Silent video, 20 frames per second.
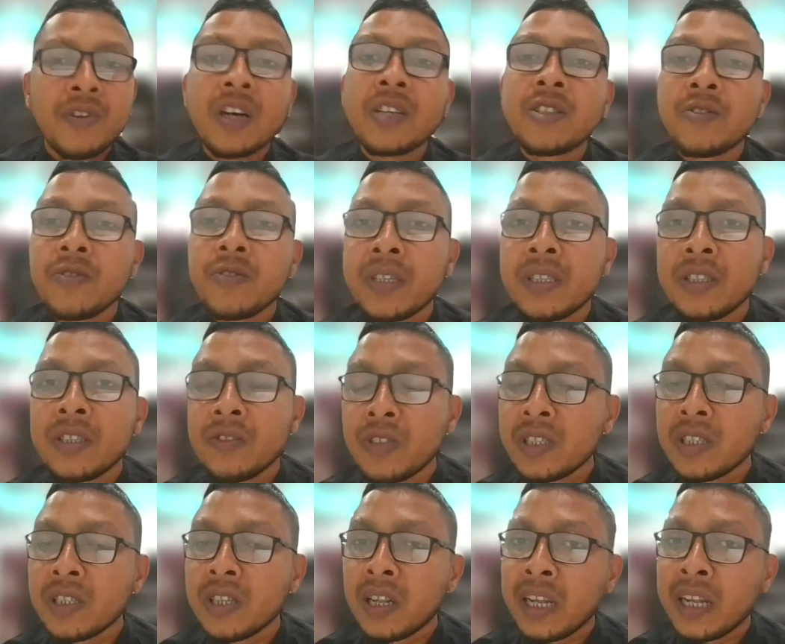The first
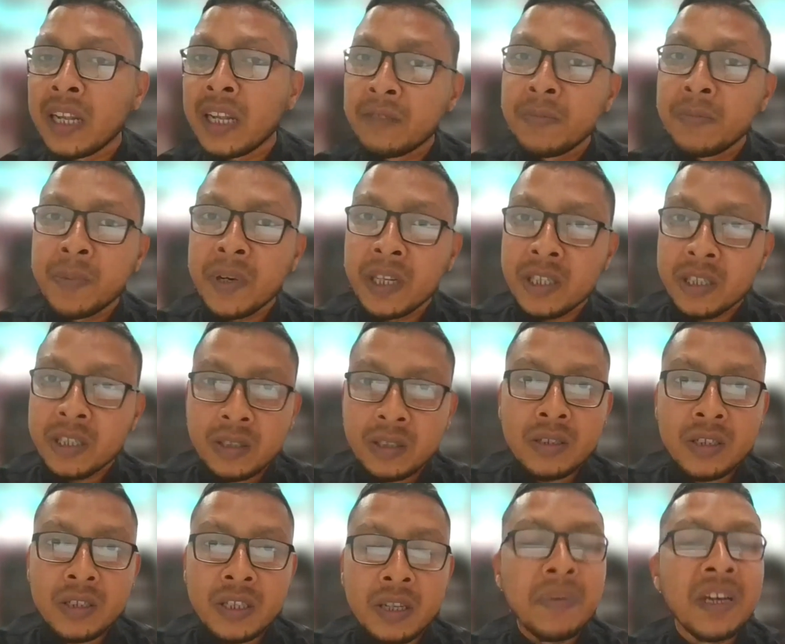one during the land
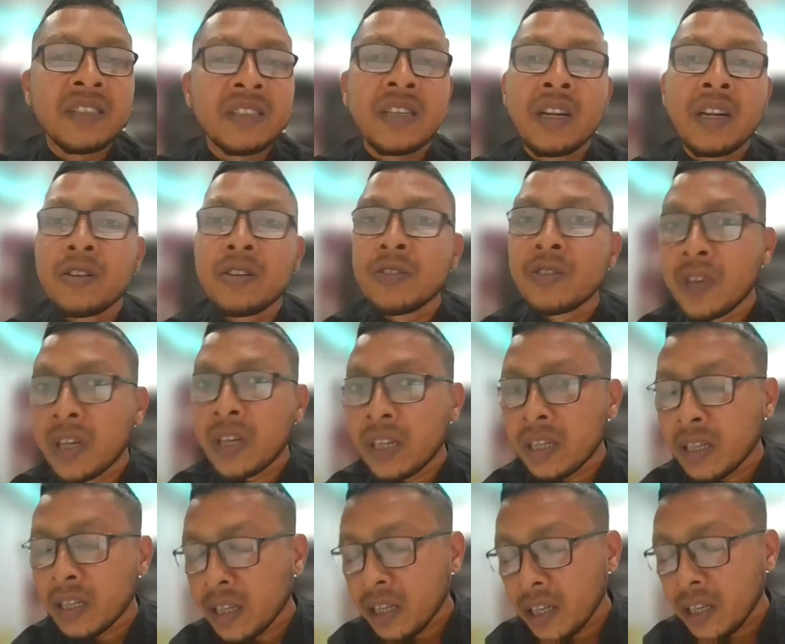preparation, the basal
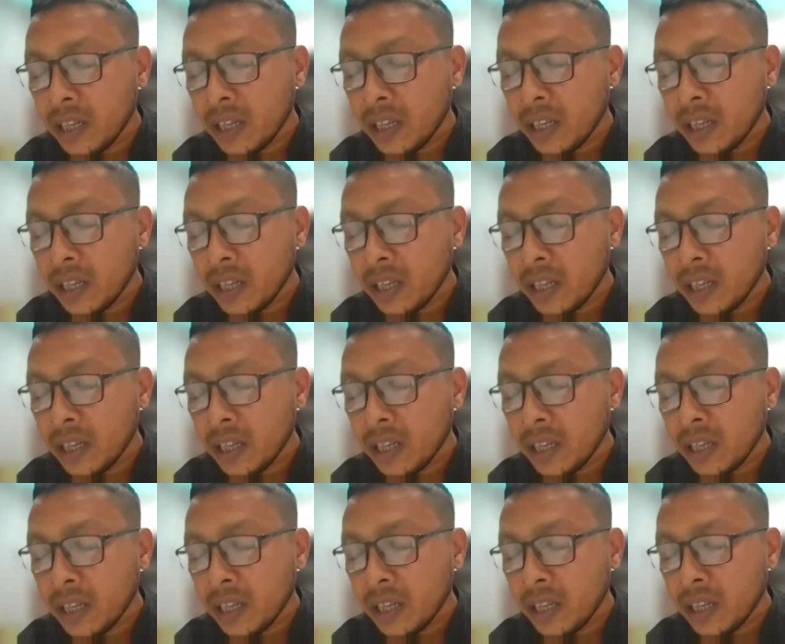dose well
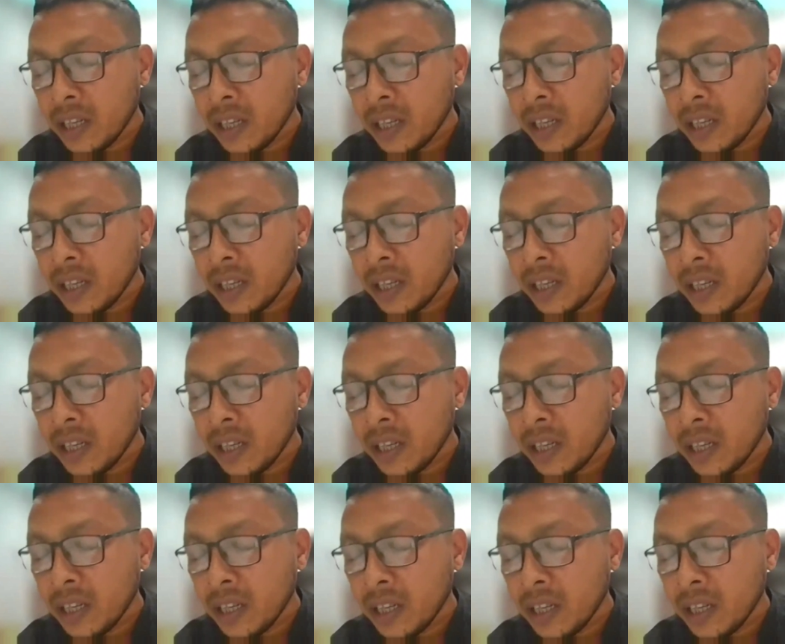applied in the
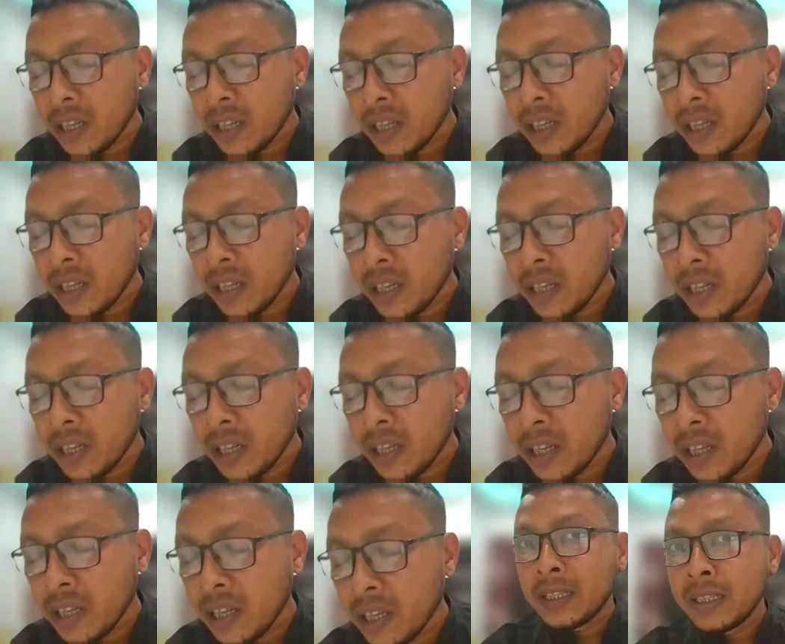bed,
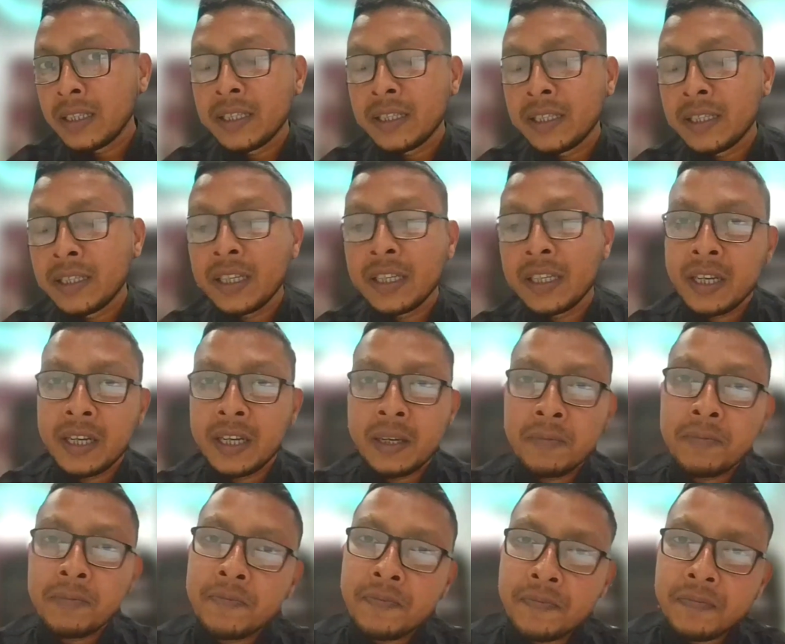and uh, they
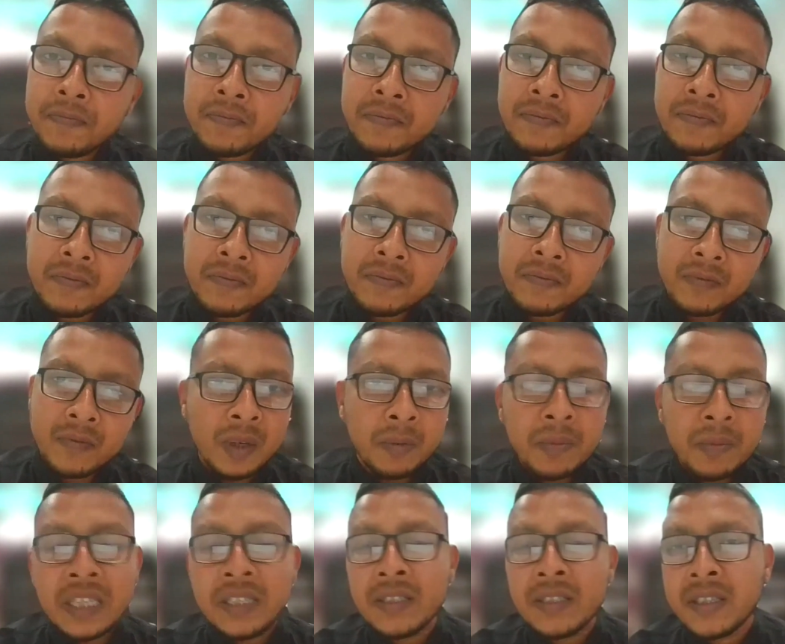just uh,
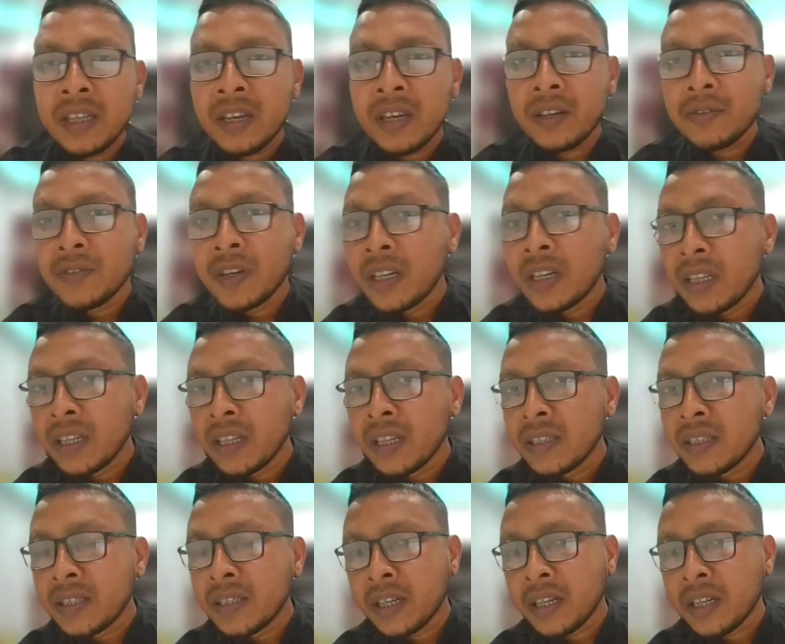mixed the
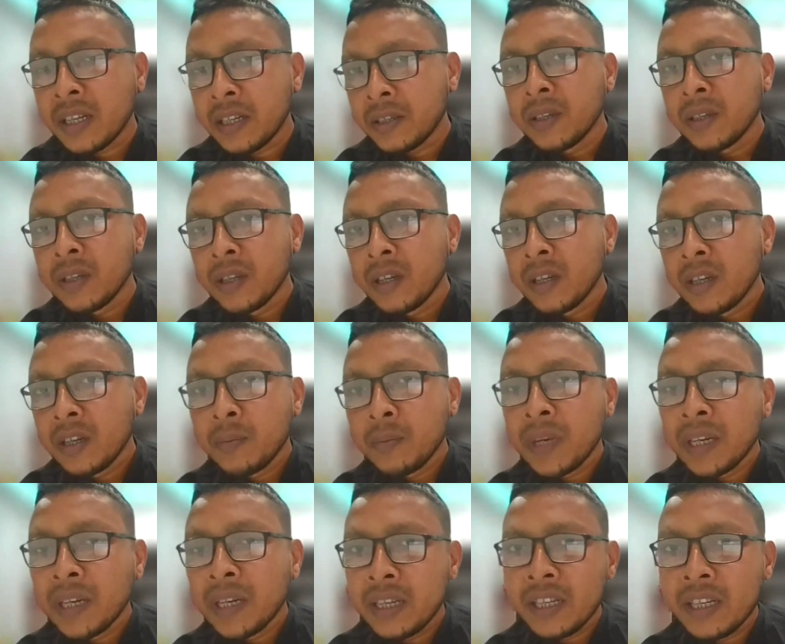fertilizer
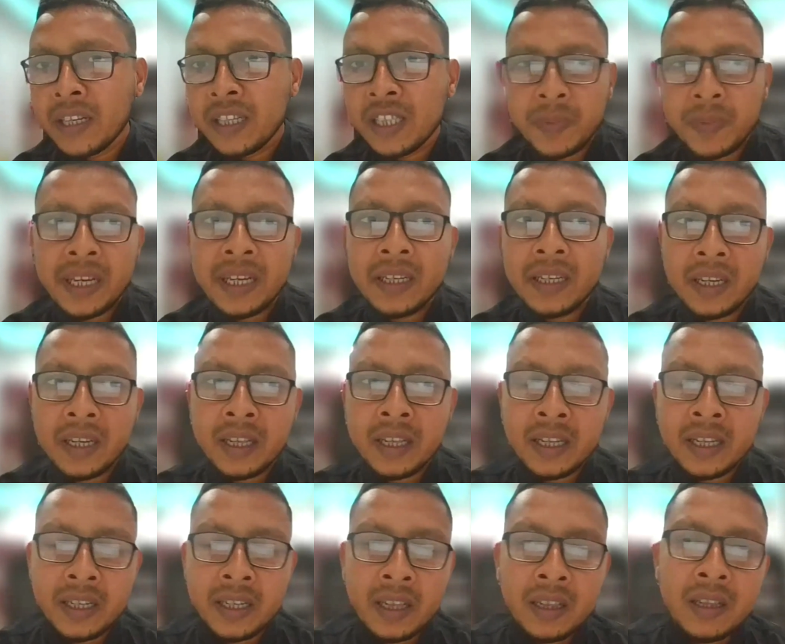by their
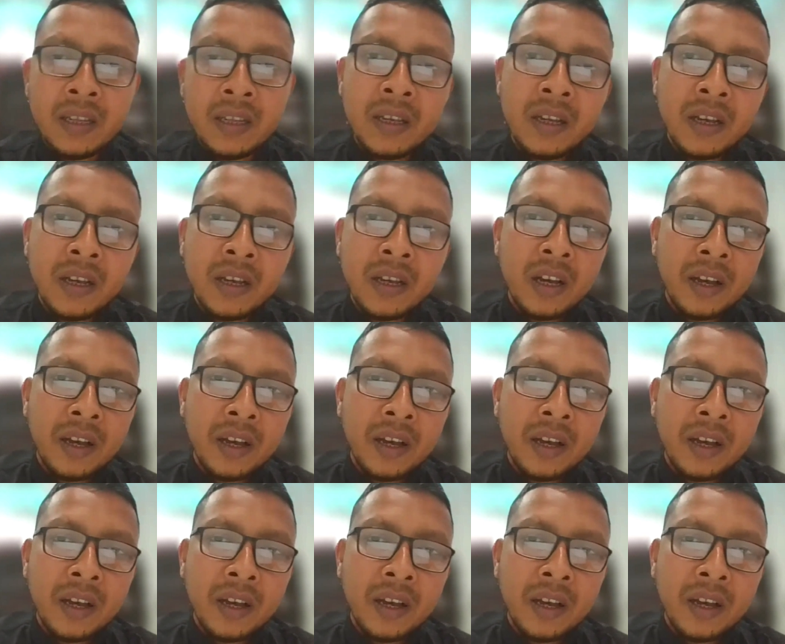spade a little.